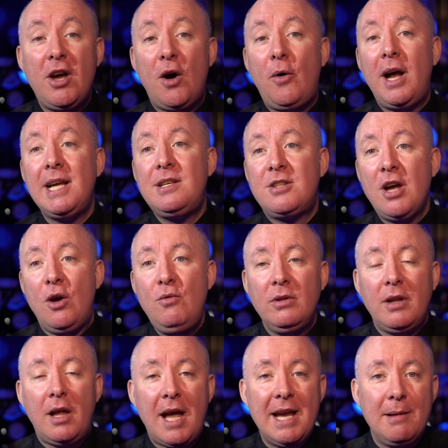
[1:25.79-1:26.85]
though I don't
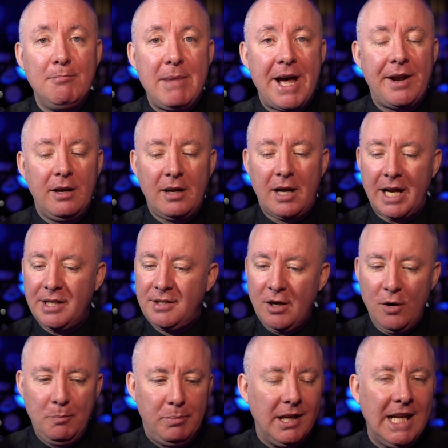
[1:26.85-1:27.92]
like Meta, I
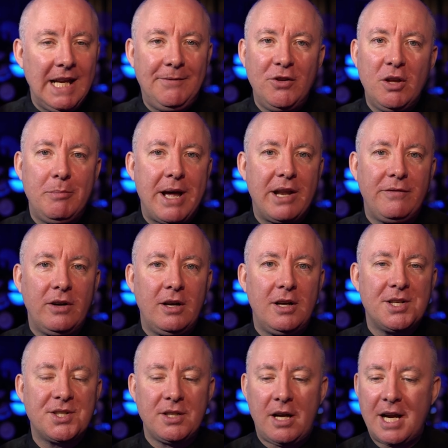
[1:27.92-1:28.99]
don't believe in the
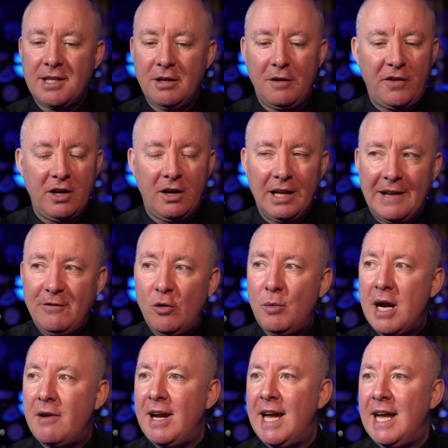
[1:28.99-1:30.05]
metaverse. I don't think I'll ever
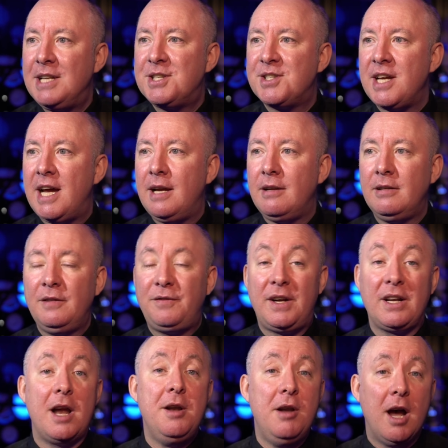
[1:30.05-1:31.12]
wear a headset. In
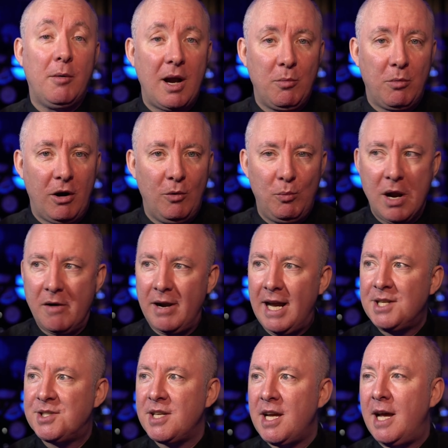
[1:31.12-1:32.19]
fact, I know I won't wear a
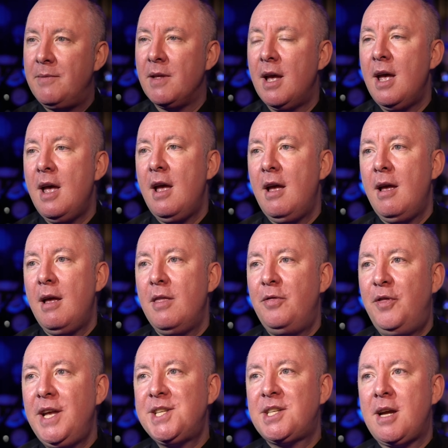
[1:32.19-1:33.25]
headset.
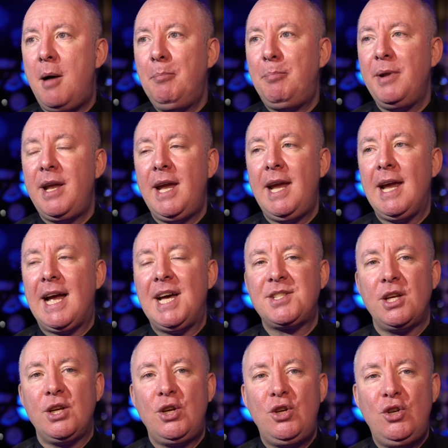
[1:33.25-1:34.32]
This company
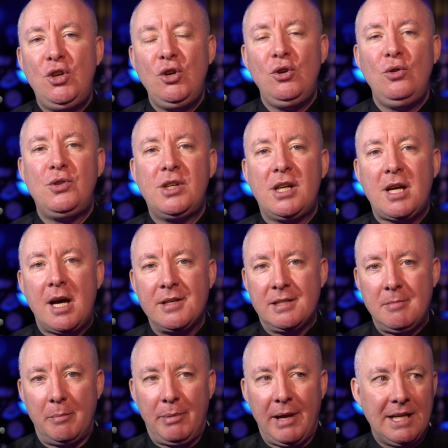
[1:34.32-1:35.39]
has a huge
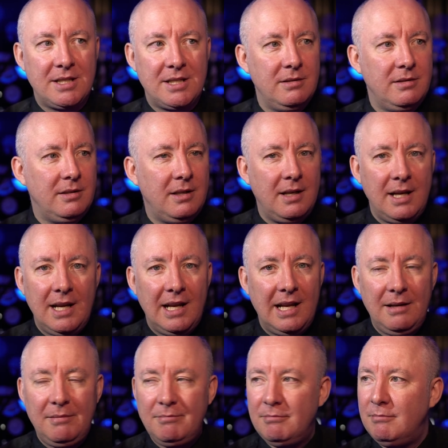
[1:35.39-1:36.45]
customer base,
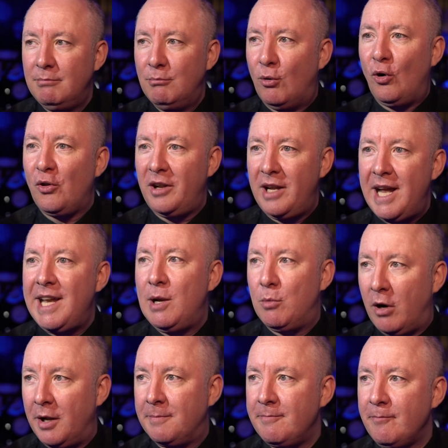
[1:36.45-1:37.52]
nearly more than
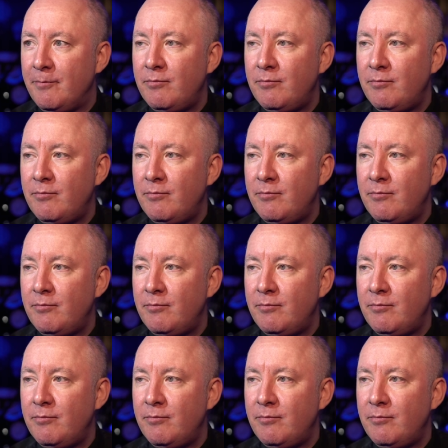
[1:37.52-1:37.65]
anyone.